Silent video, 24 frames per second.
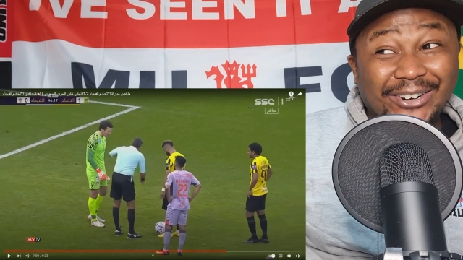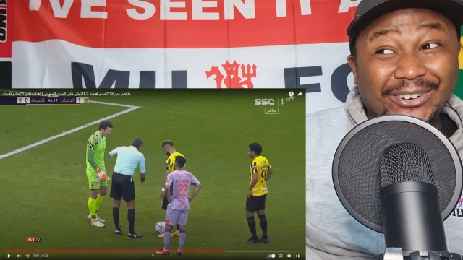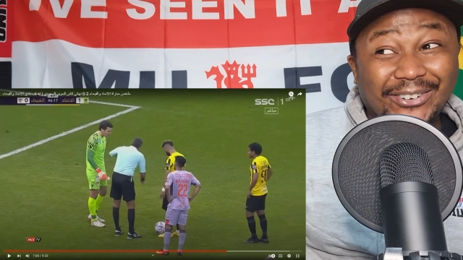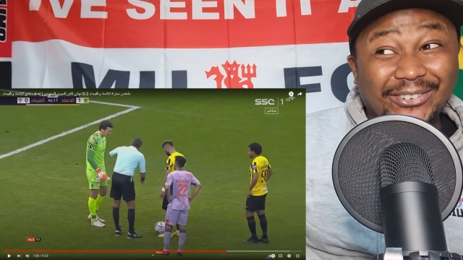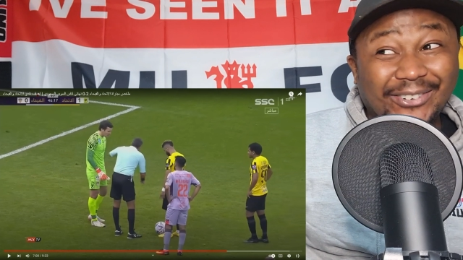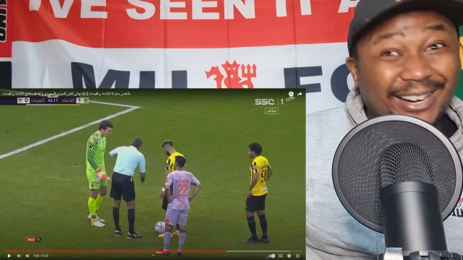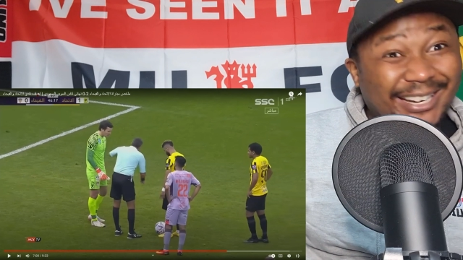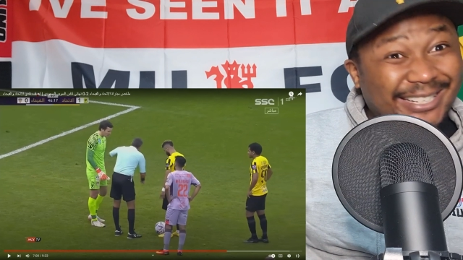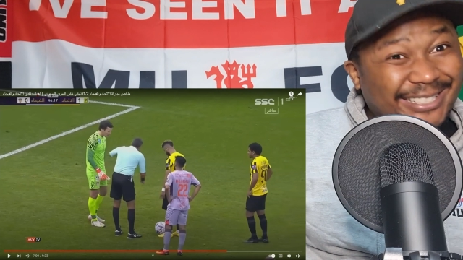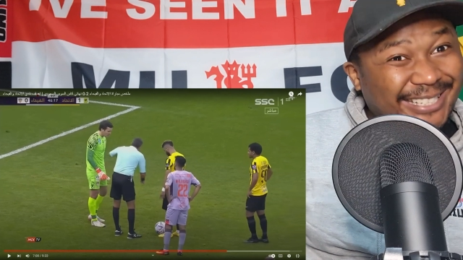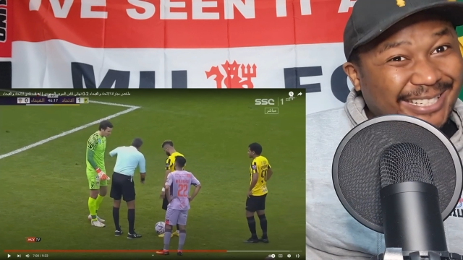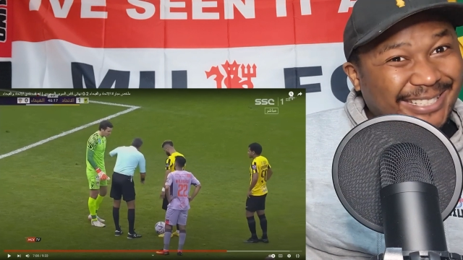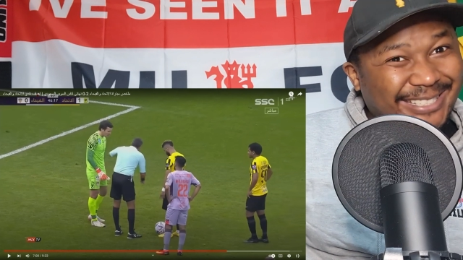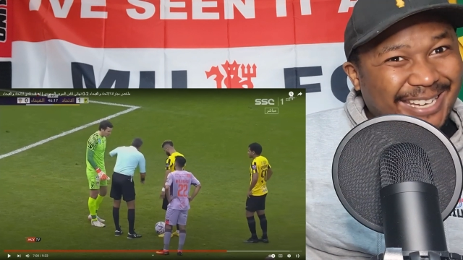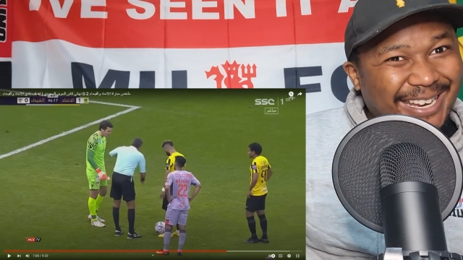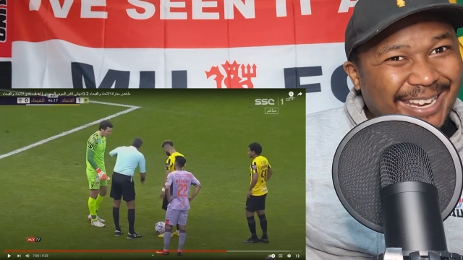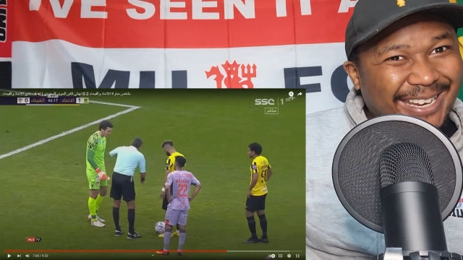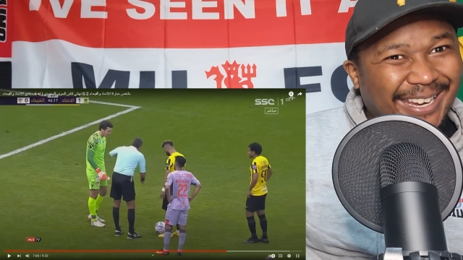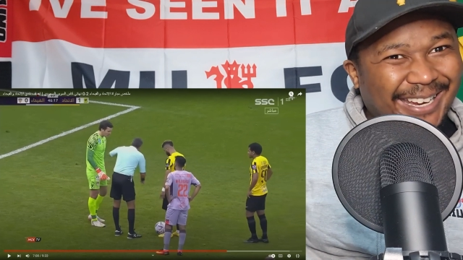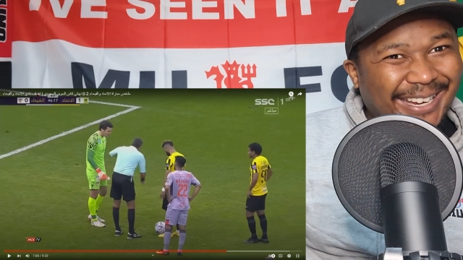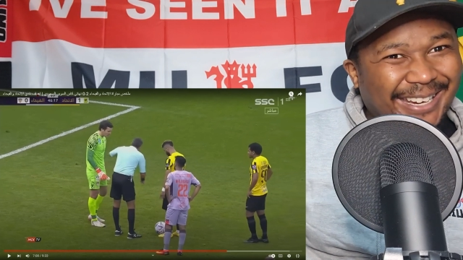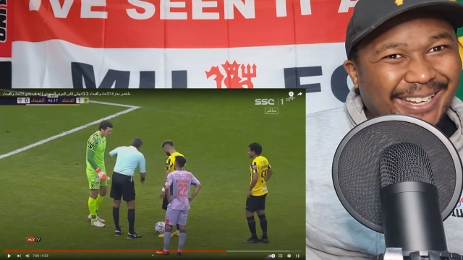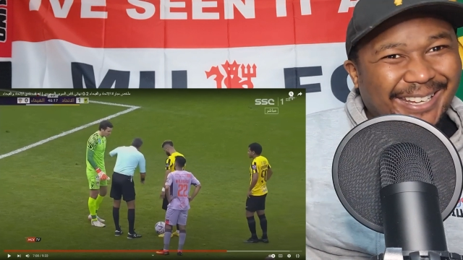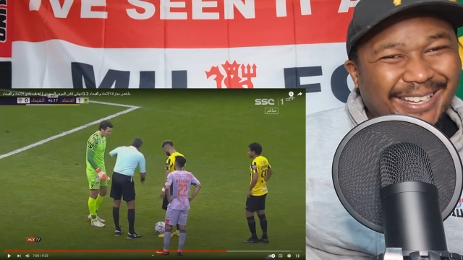Why is he
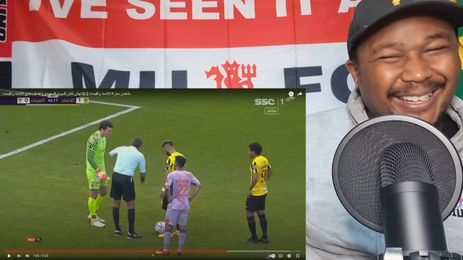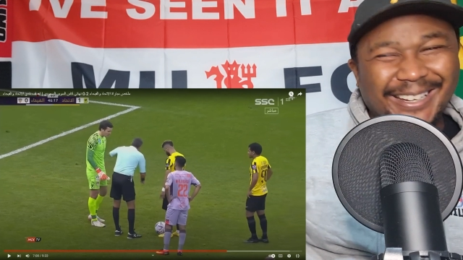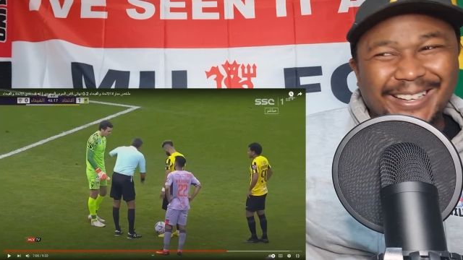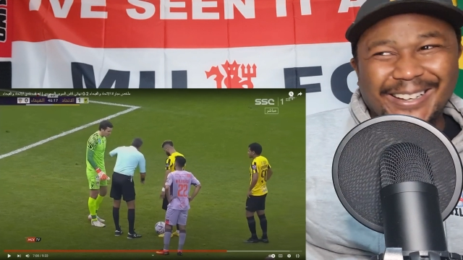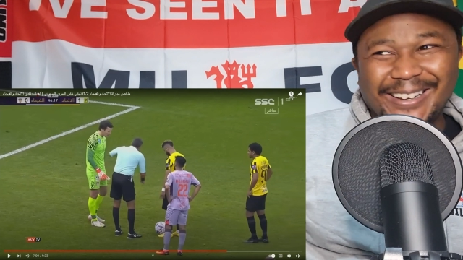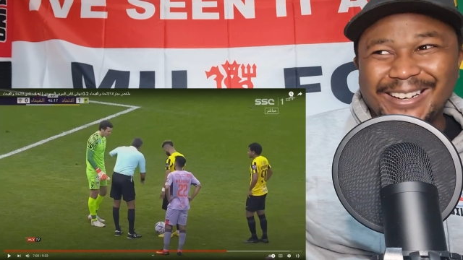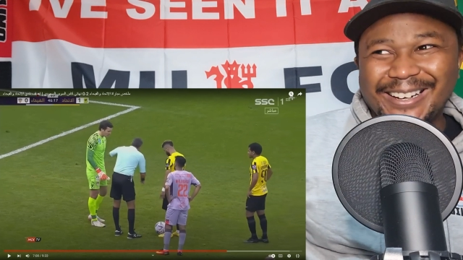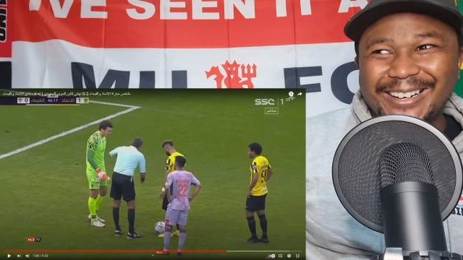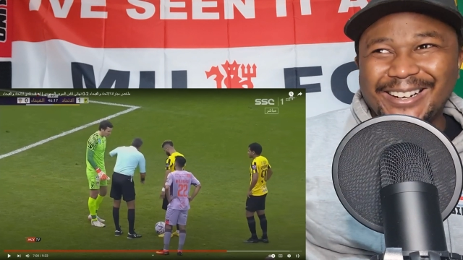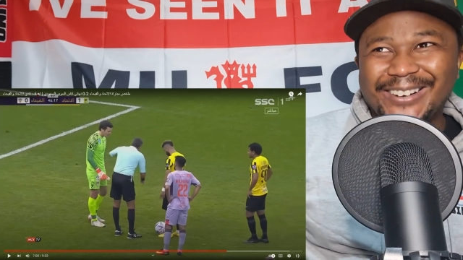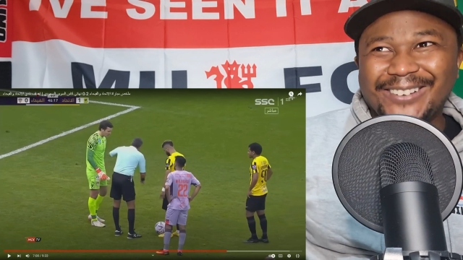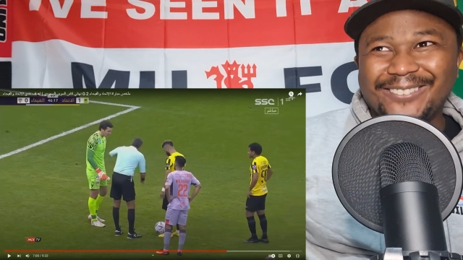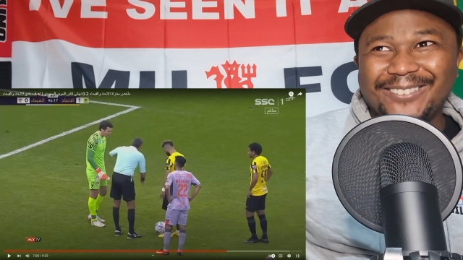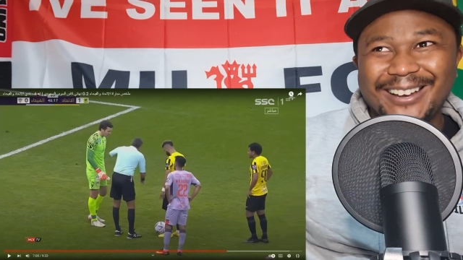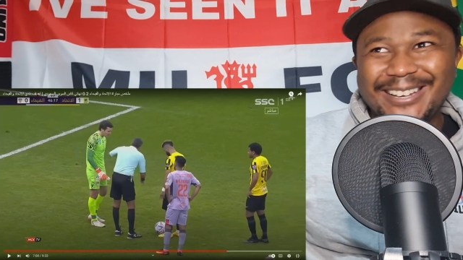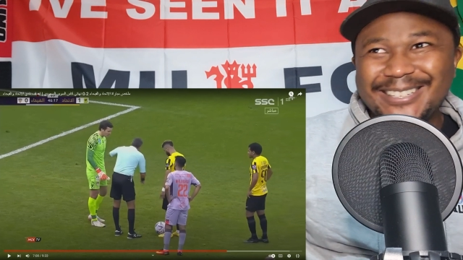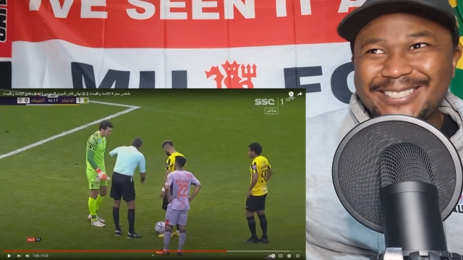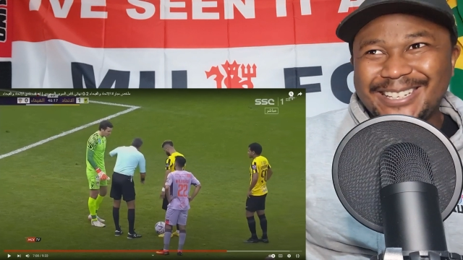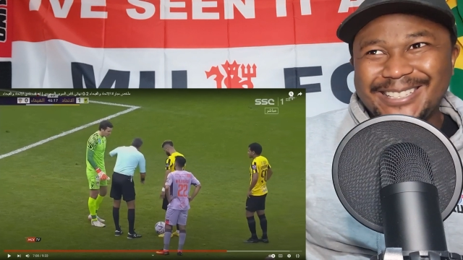taking it? Why